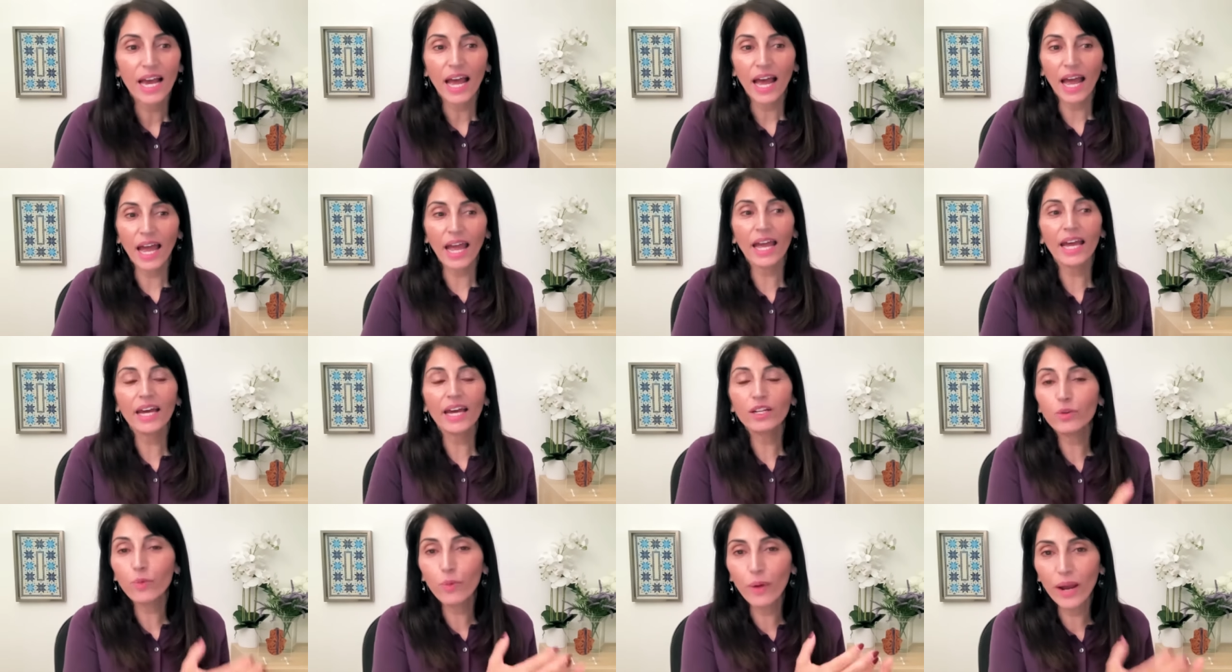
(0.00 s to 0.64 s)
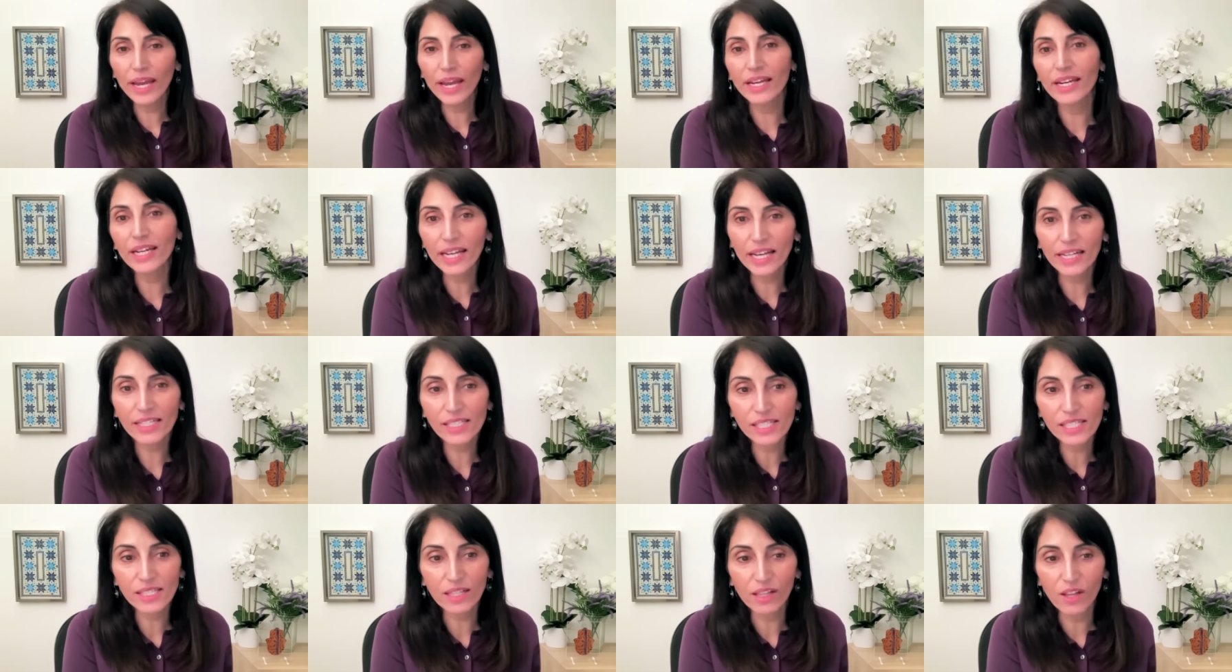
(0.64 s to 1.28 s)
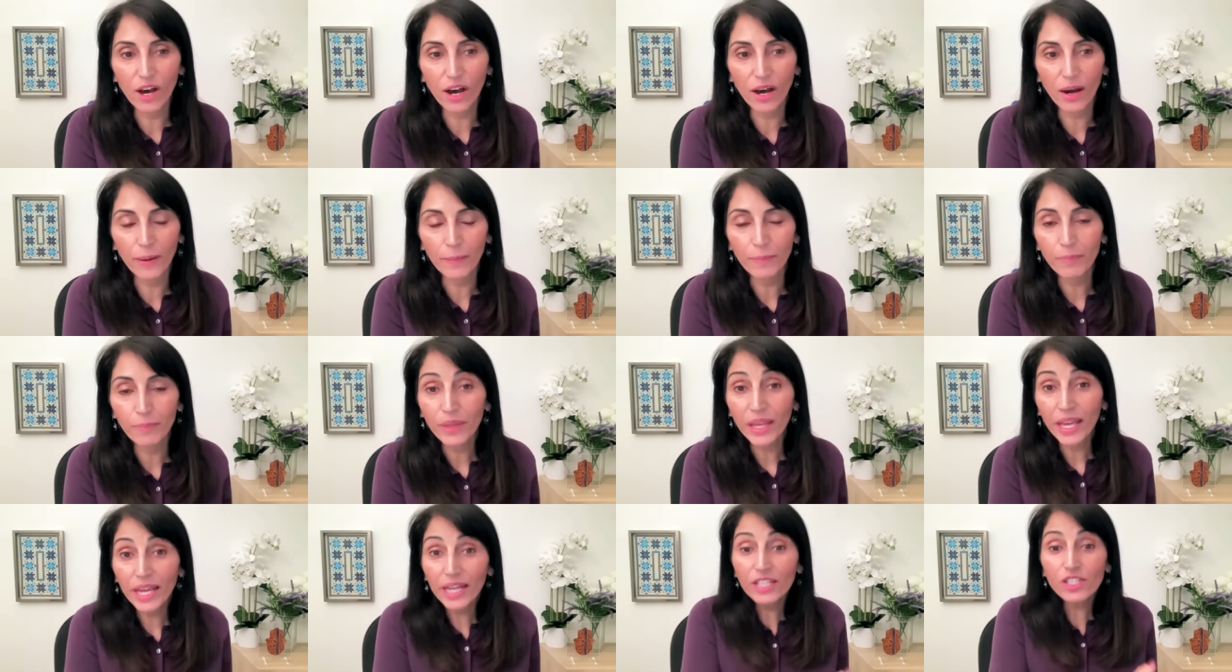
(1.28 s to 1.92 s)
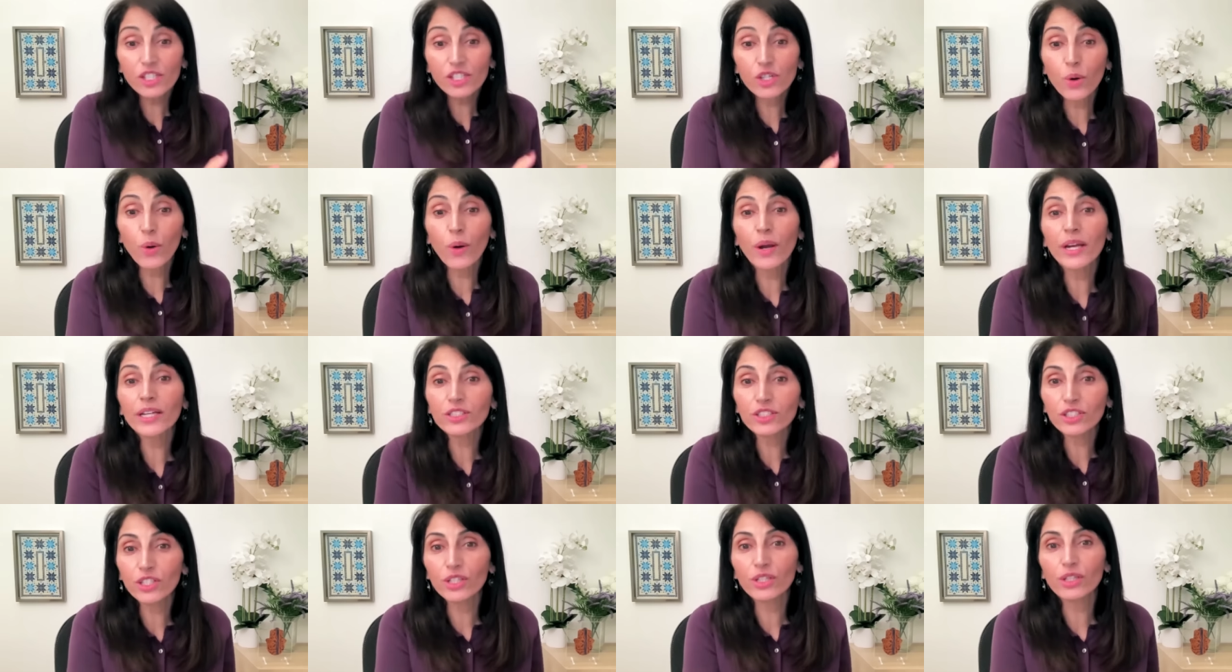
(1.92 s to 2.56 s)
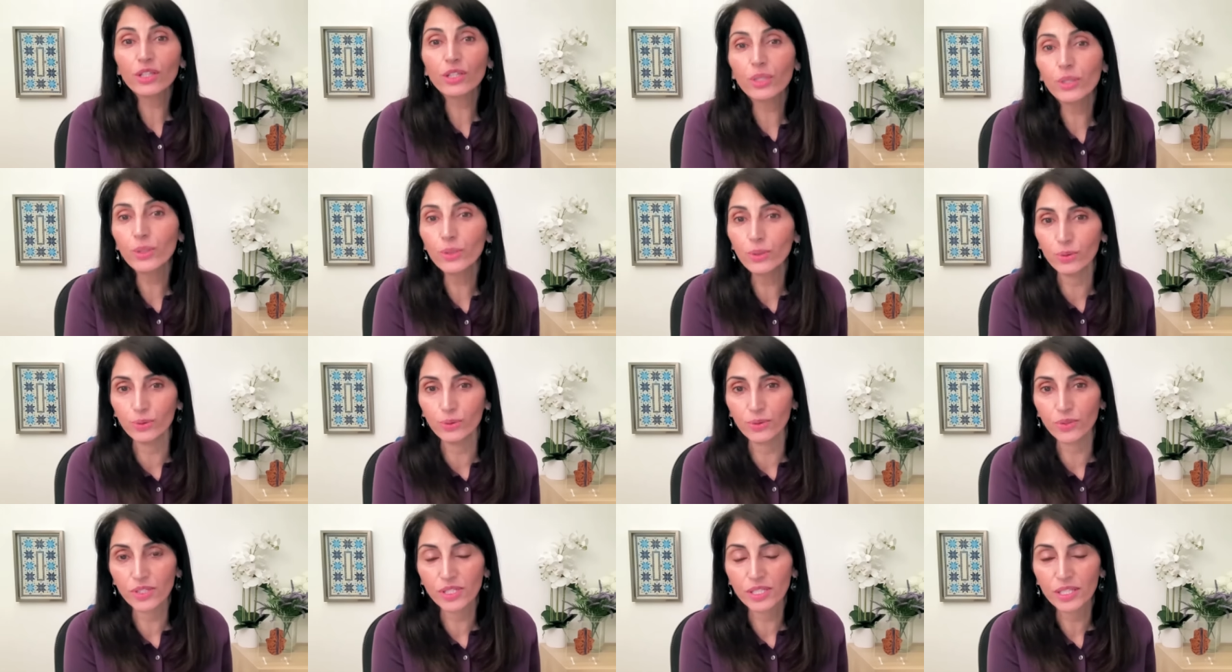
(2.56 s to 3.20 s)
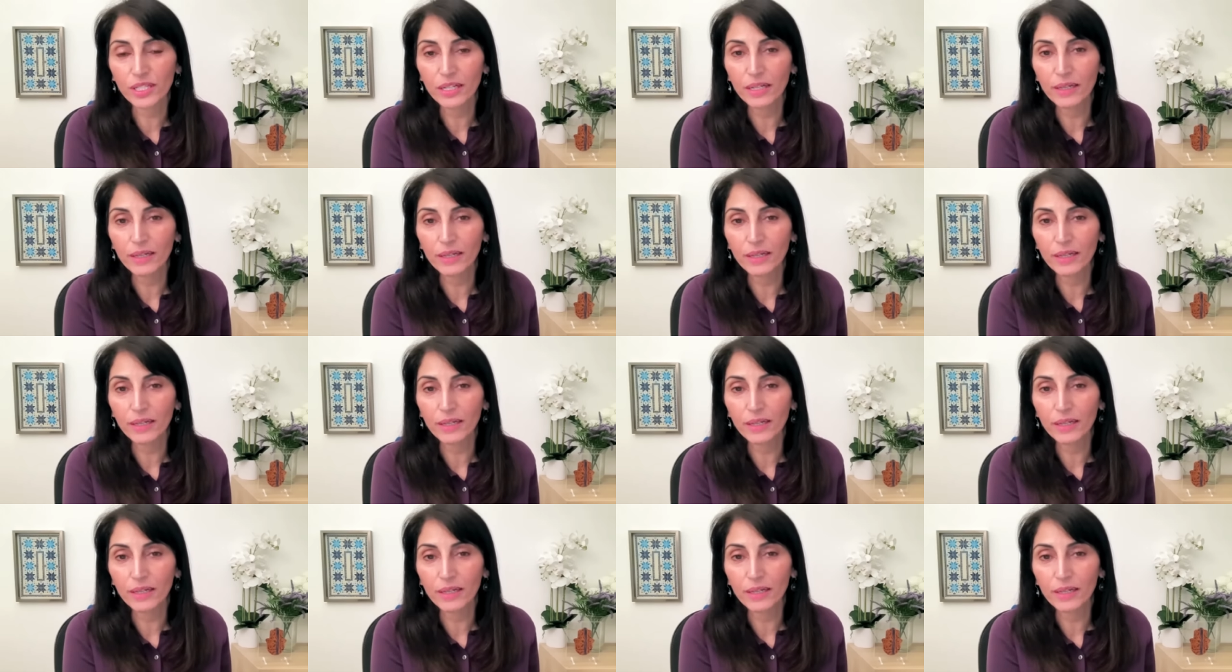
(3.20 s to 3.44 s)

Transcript: and weigh it against law, it's going to lose.